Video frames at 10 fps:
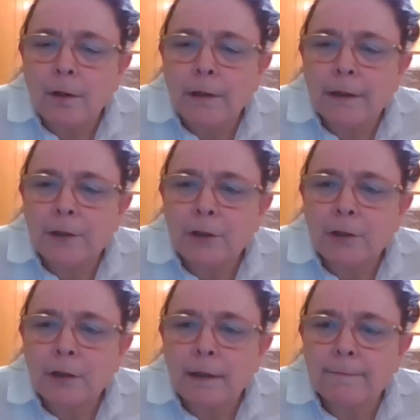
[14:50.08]
a
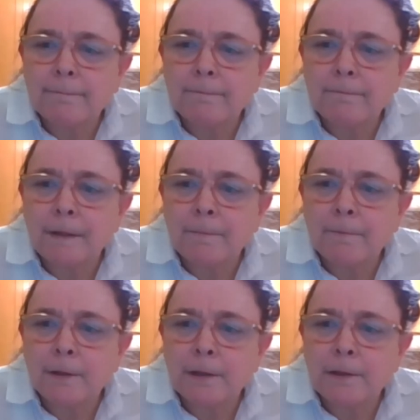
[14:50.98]
dish uh,
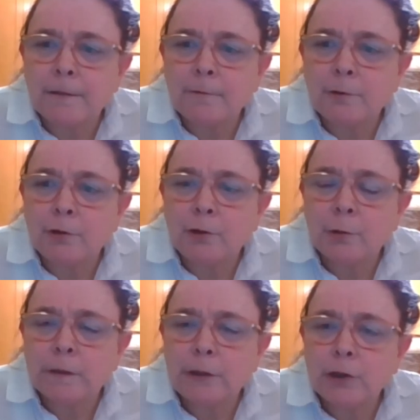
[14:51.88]
from the
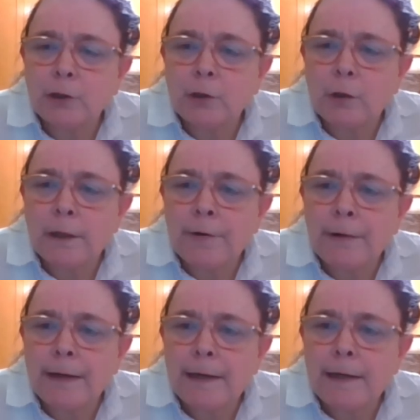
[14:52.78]
Jewish
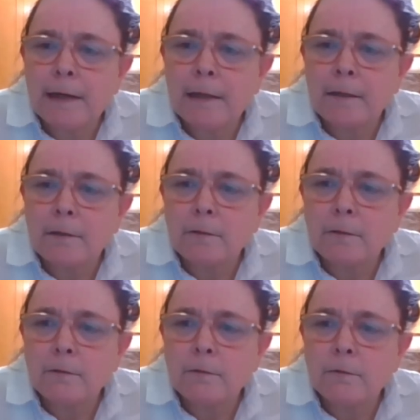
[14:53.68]
culinary uh,
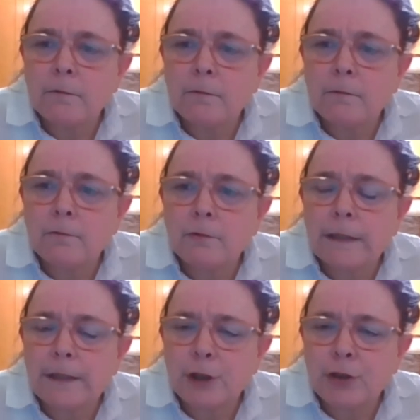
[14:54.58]

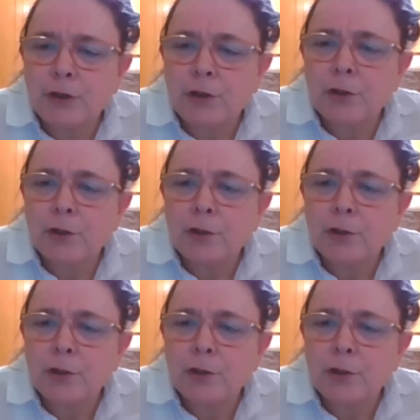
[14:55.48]
traditions?